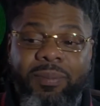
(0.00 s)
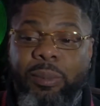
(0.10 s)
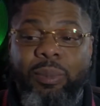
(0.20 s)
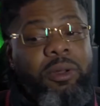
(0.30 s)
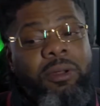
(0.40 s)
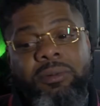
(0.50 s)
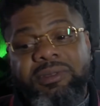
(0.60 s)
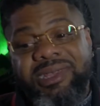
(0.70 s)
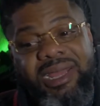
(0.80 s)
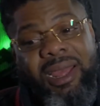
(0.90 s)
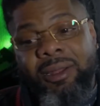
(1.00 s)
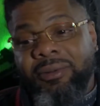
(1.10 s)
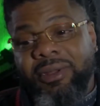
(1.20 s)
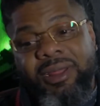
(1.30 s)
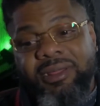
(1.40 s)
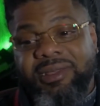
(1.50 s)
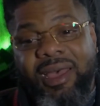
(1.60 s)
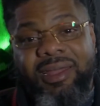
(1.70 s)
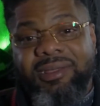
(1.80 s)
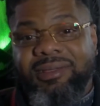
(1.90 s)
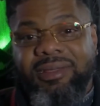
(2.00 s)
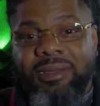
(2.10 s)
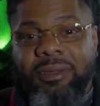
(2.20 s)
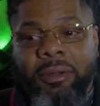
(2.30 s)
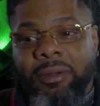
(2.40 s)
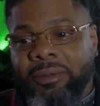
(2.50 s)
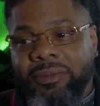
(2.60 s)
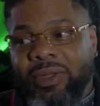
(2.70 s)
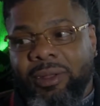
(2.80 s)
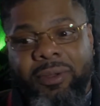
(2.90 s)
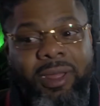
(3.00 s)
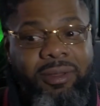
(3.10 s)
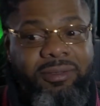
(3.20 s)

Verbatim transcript: people don't see that on the other side. They just think, oh, they the radio